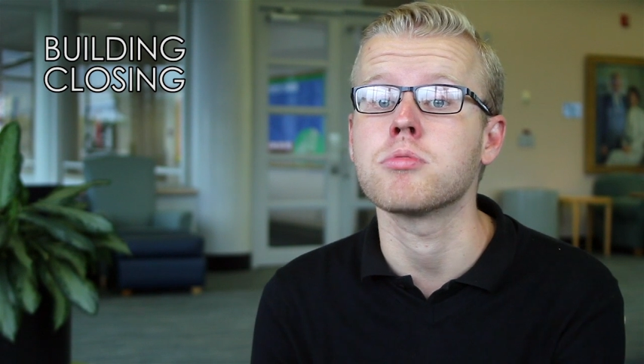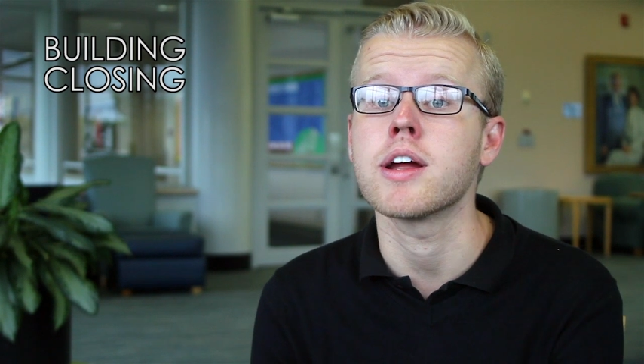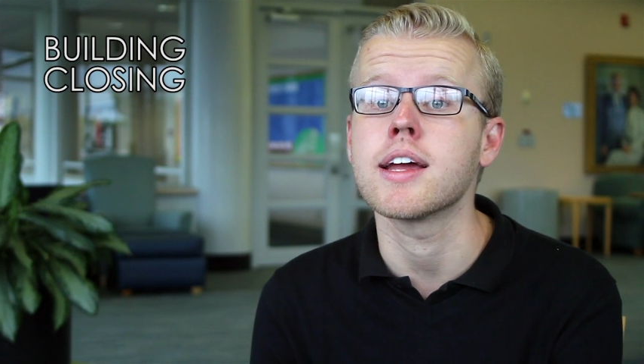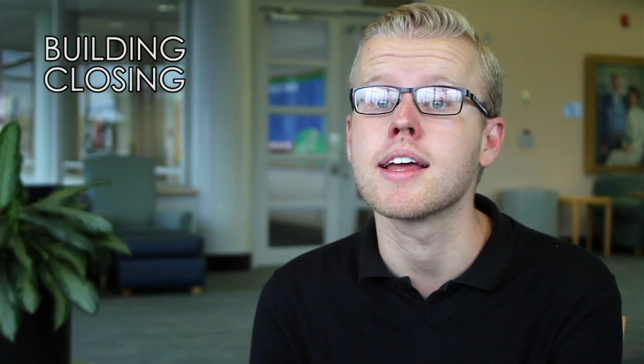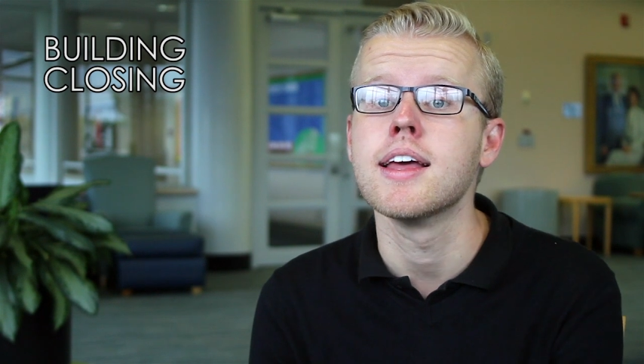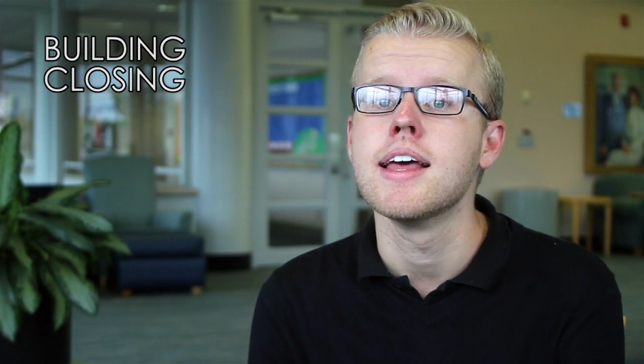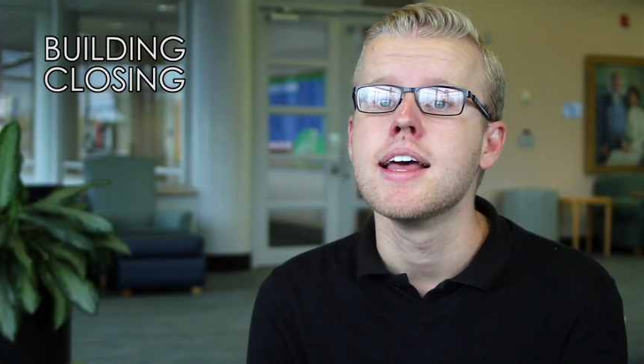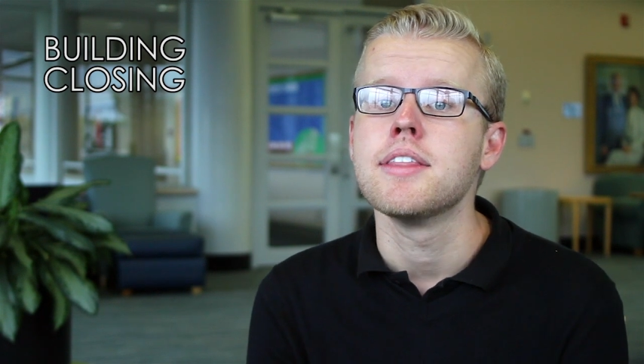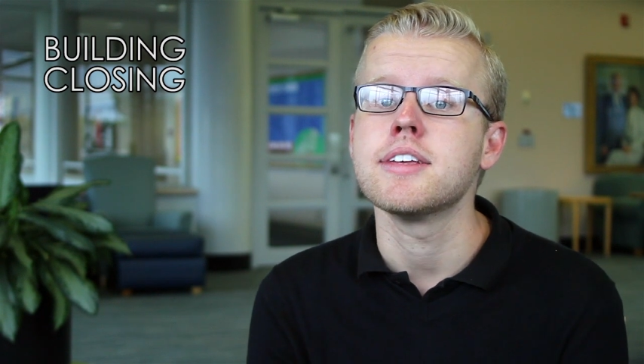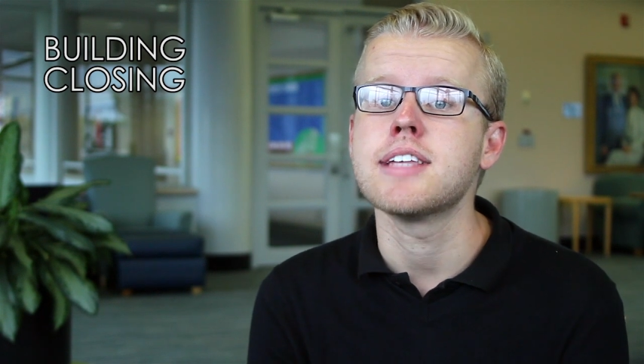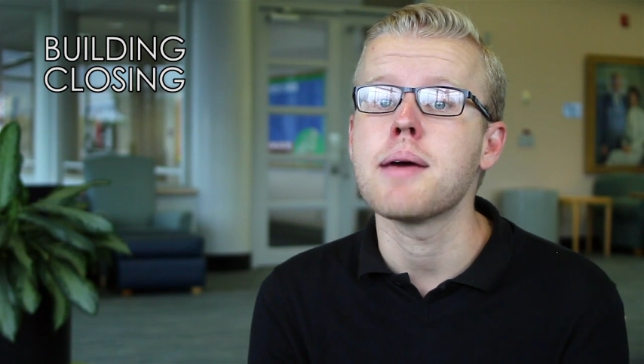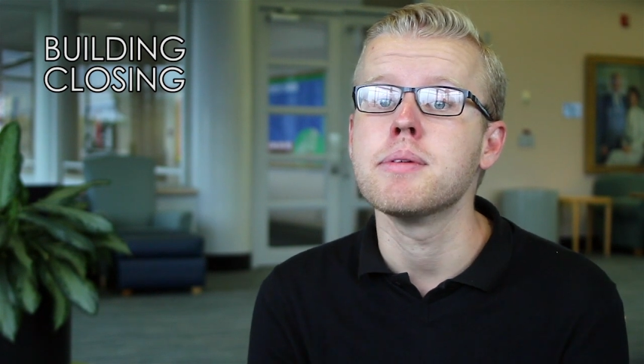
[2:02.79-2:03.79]
break.
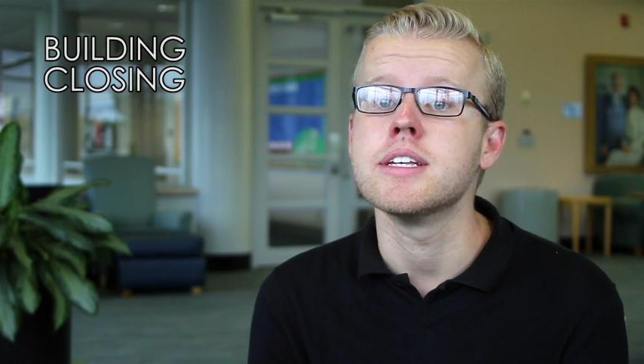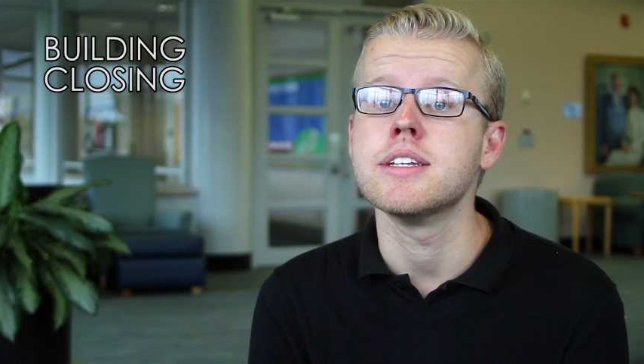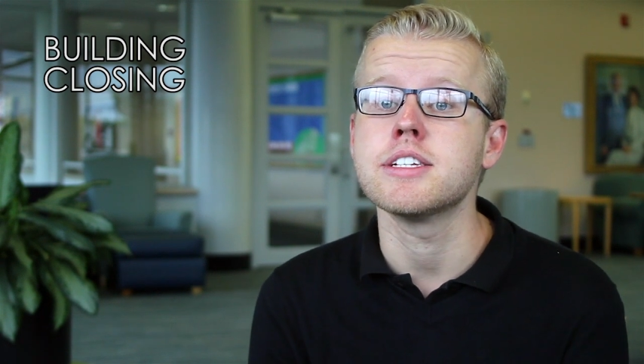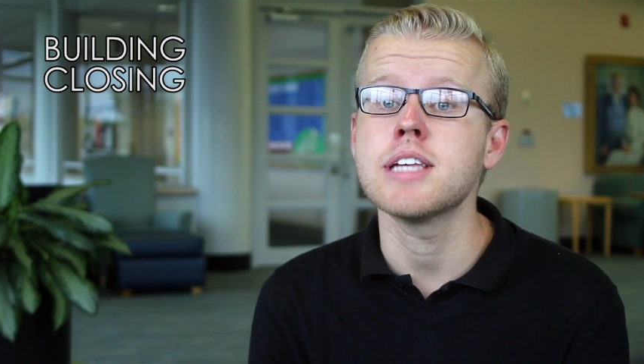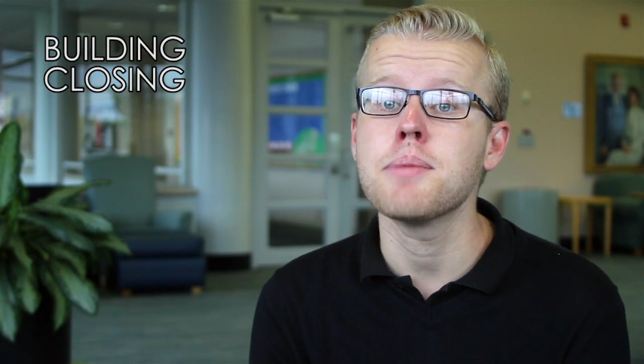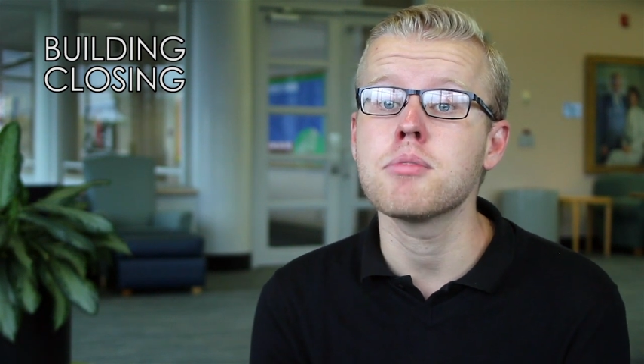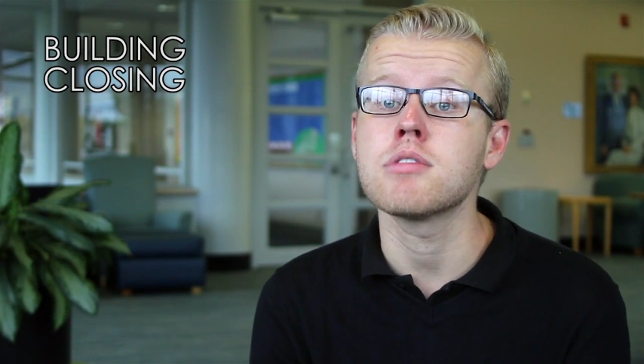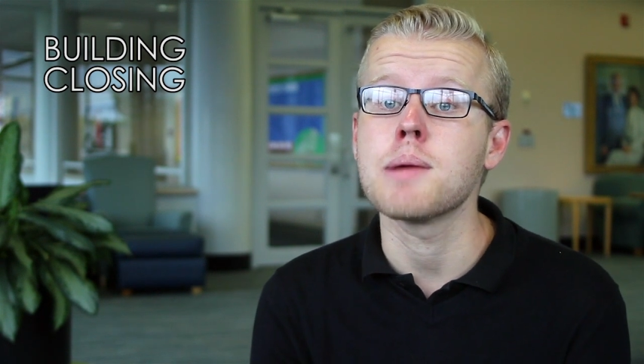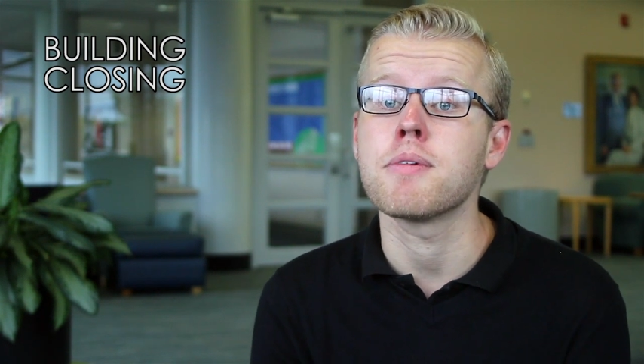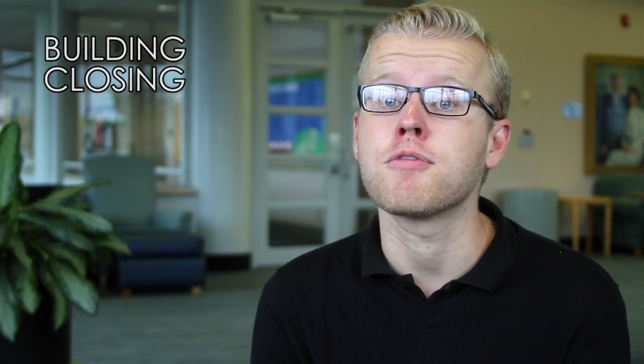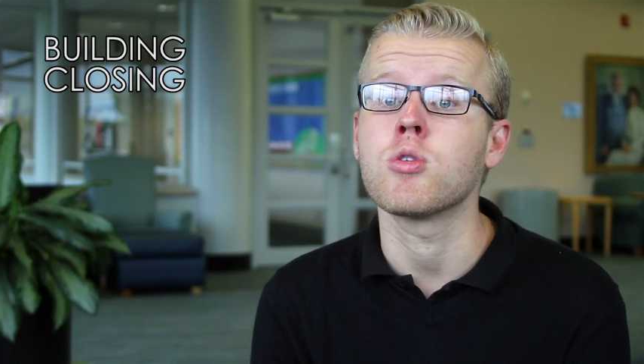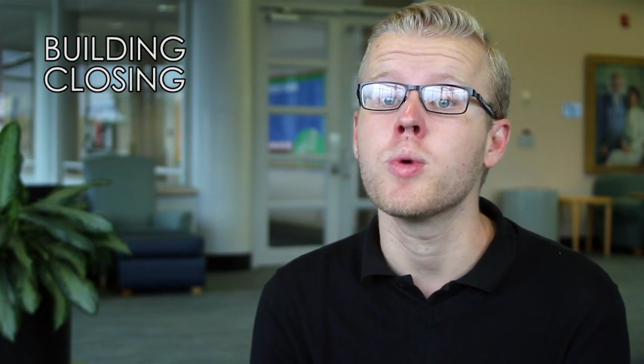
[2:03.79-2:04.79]
This happens in December,
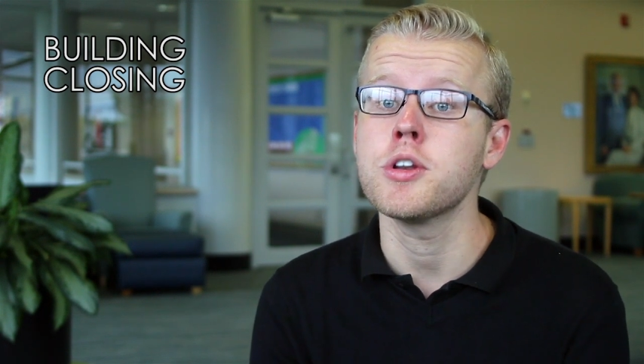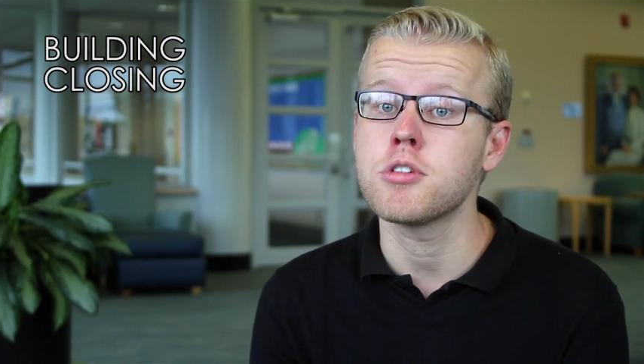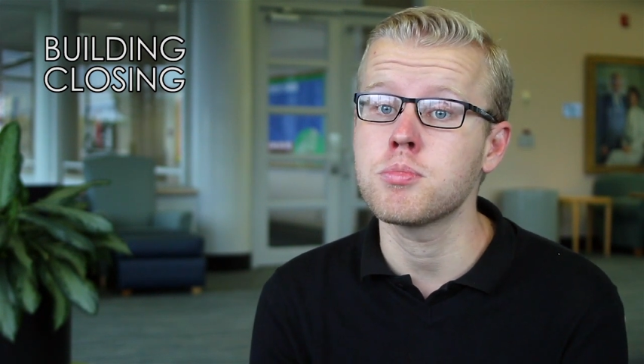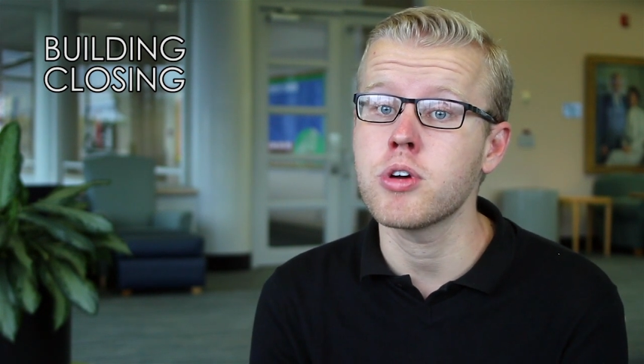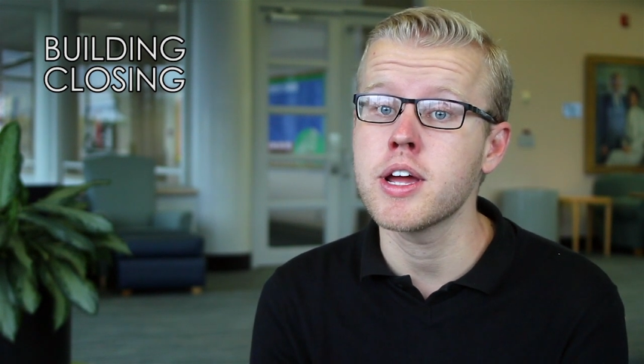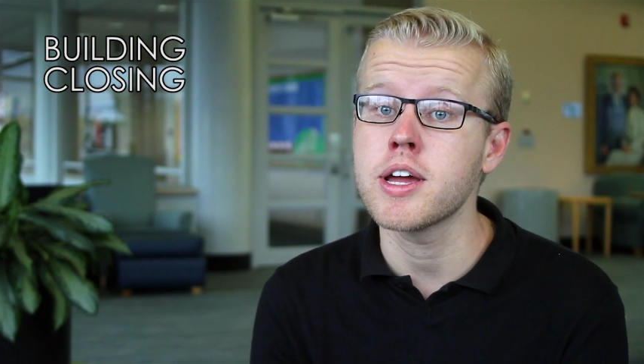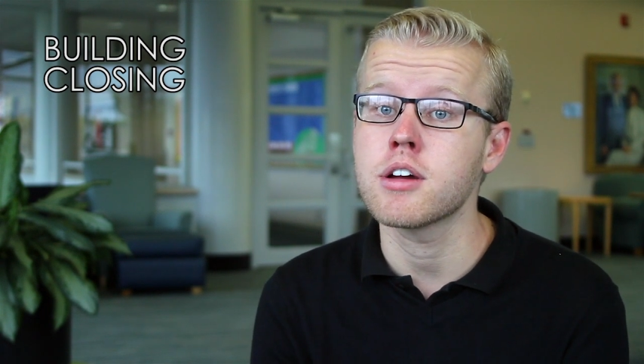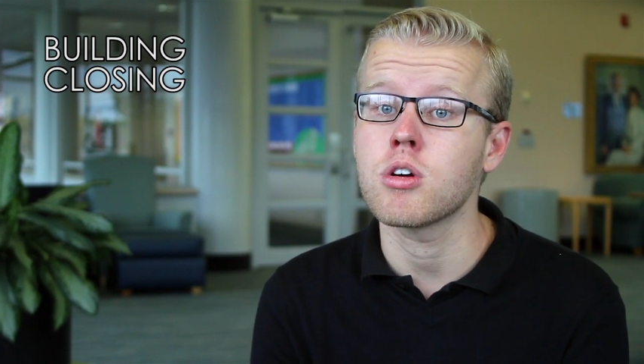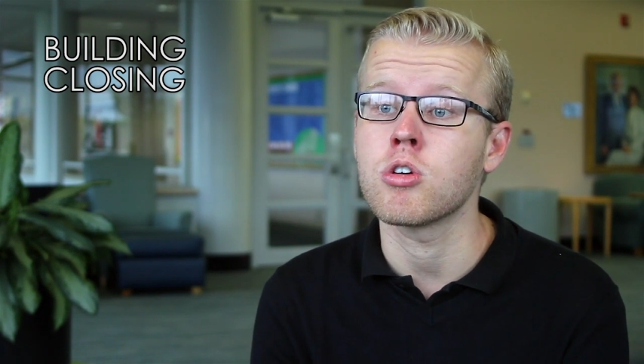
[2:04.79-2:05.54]
right before winter break,